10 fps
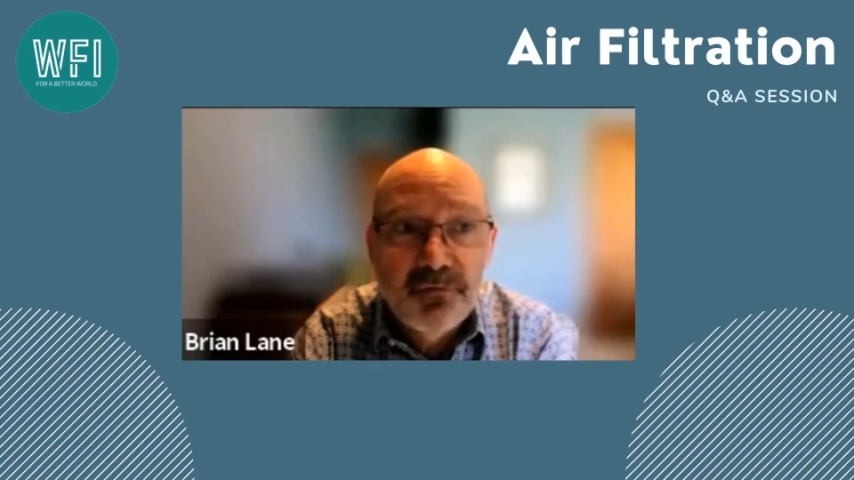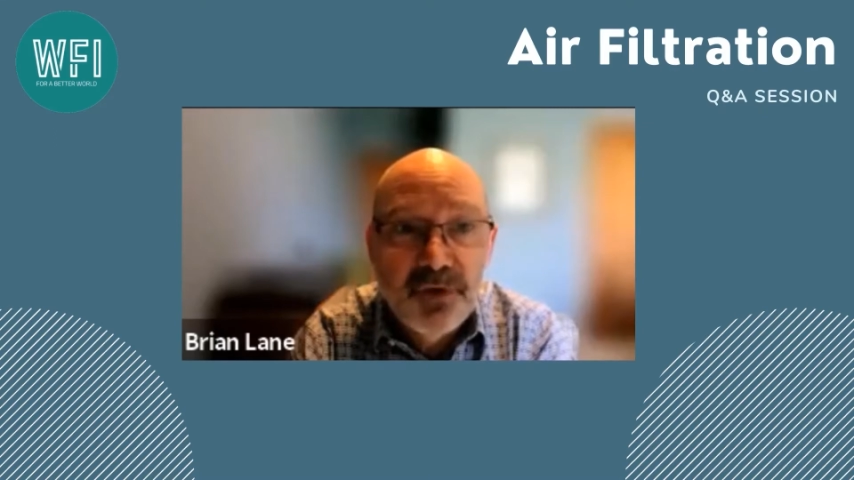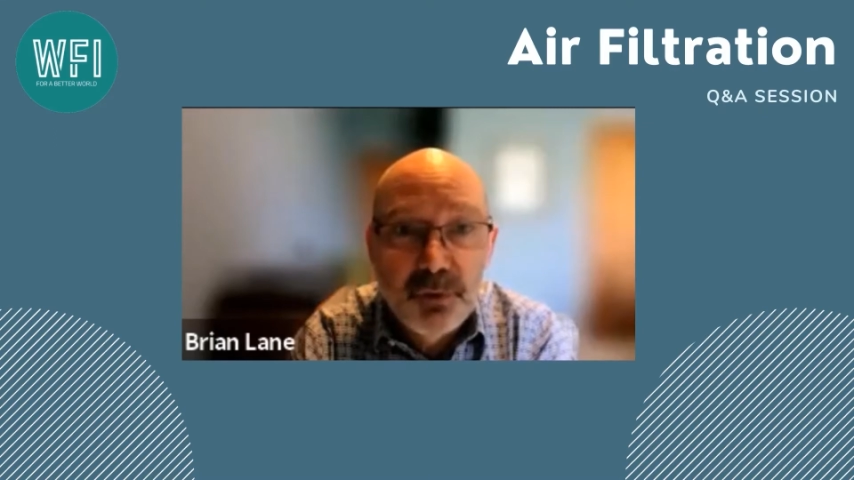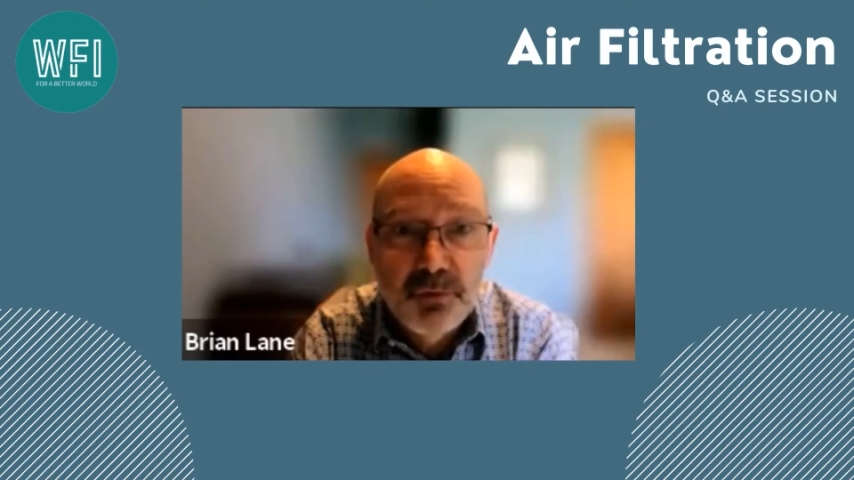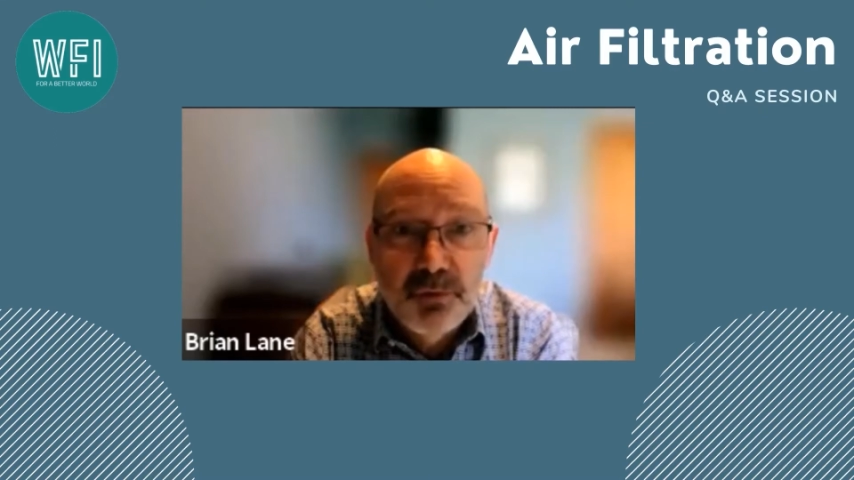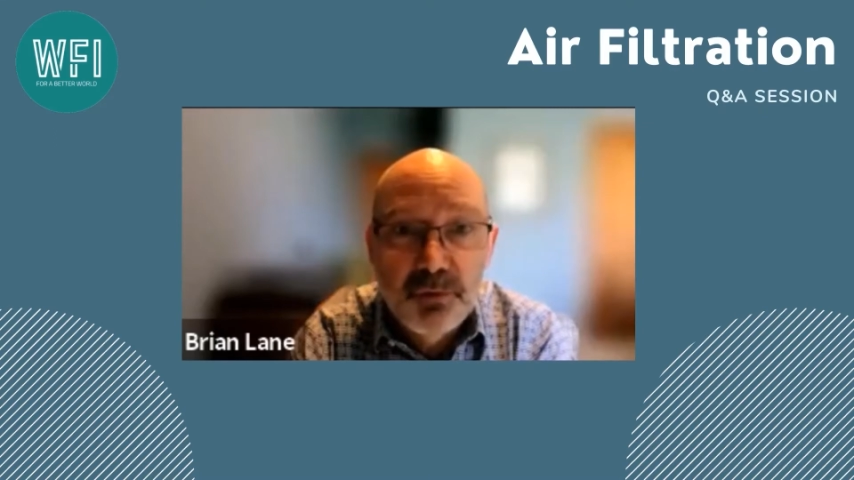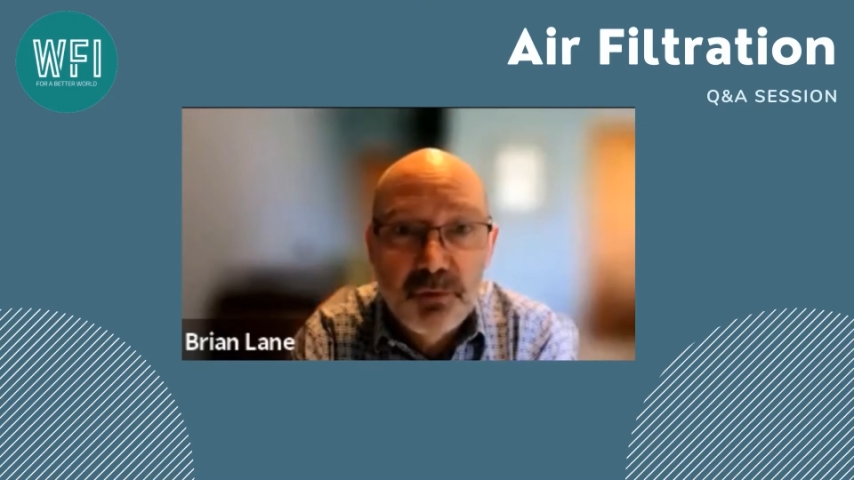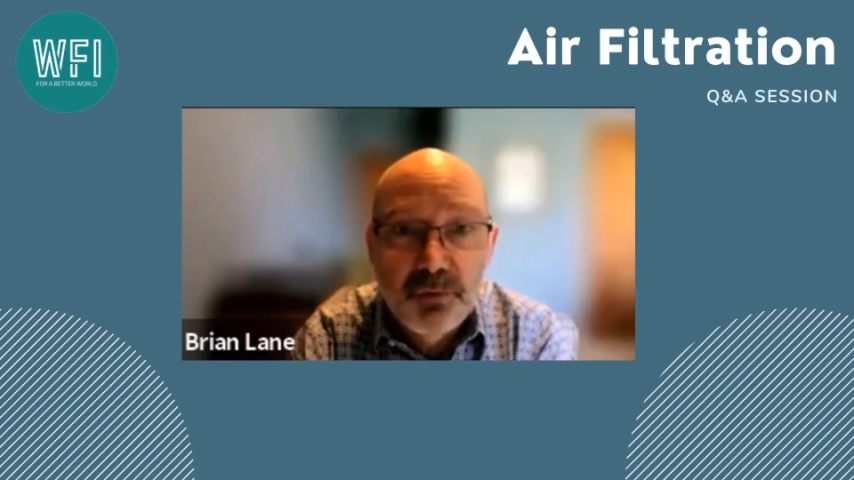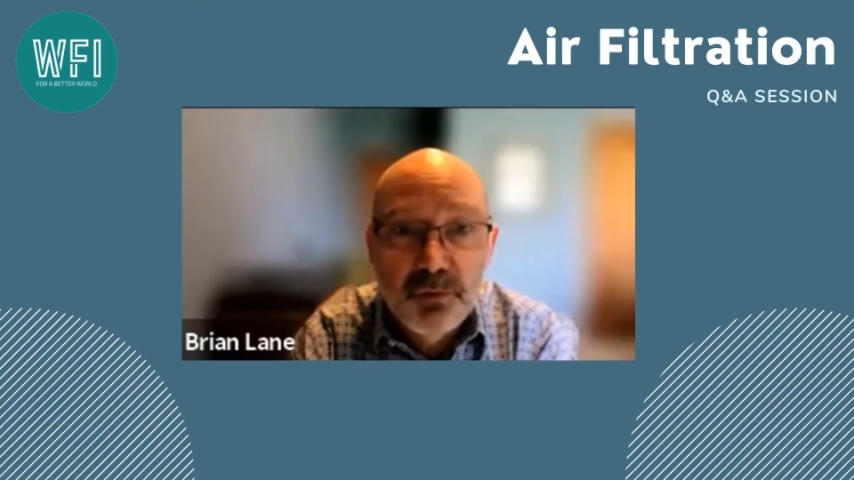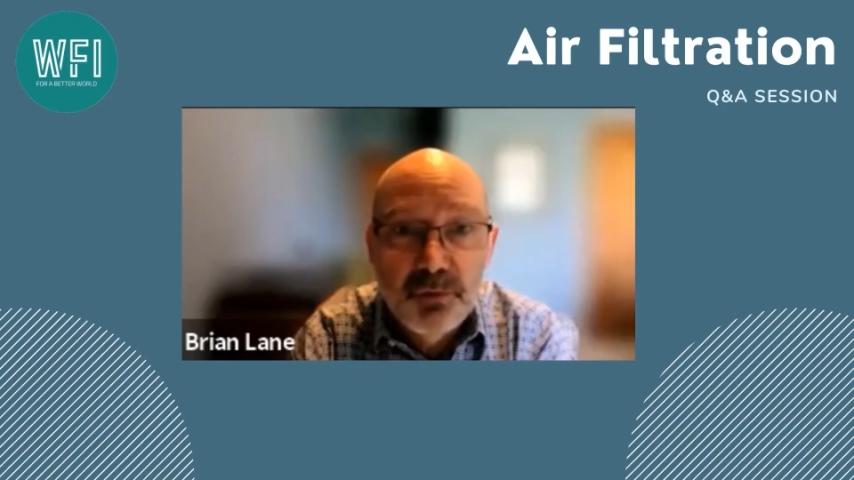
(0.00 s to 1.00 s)
of view of
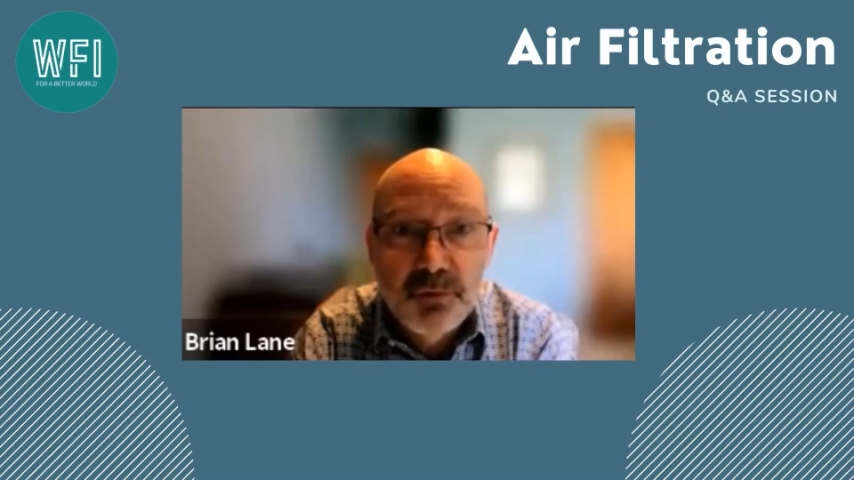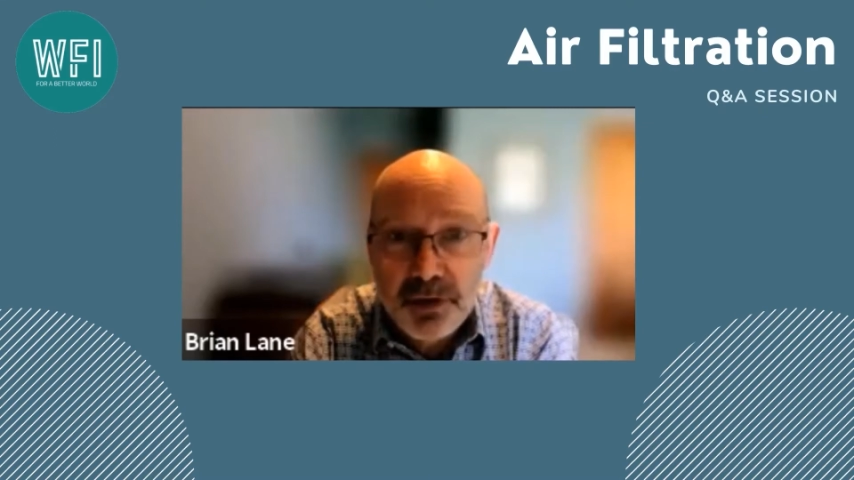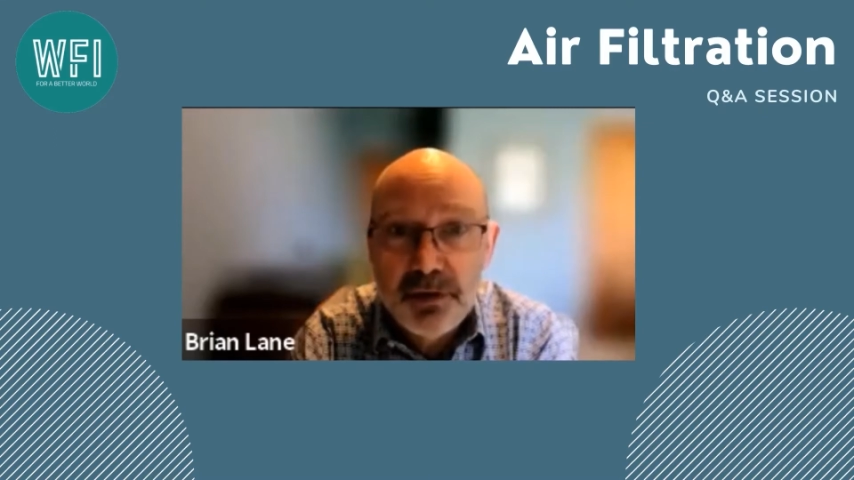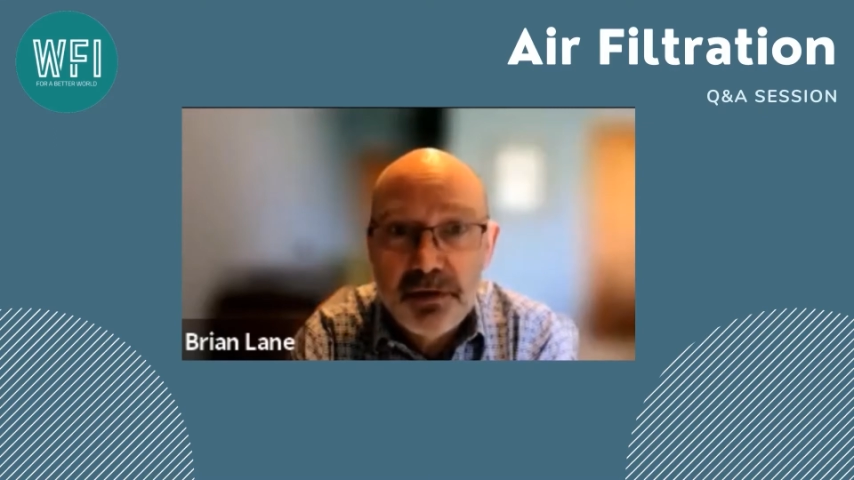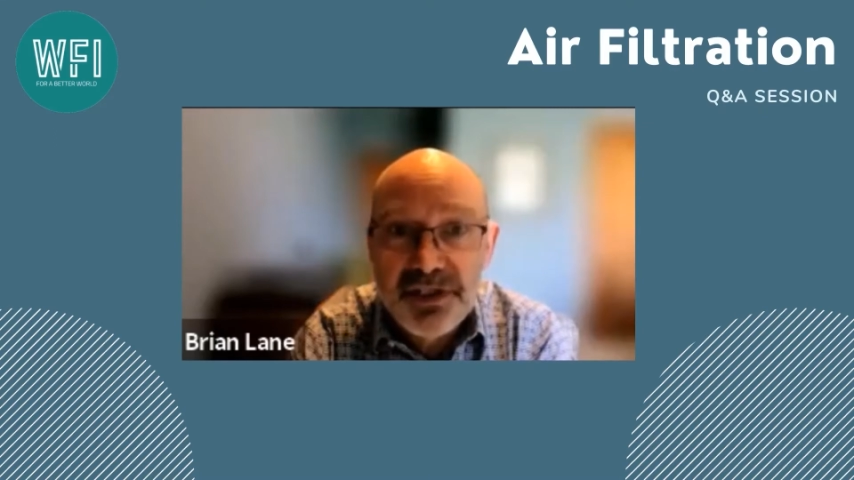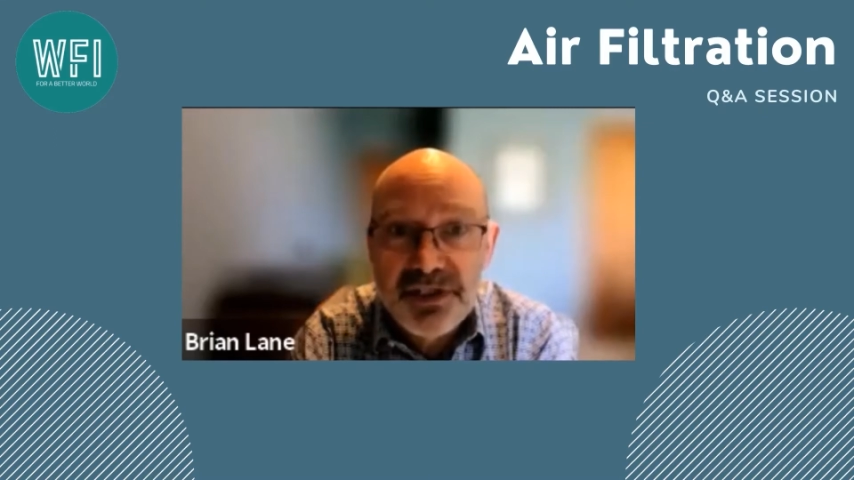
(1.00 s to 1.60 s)
large particles.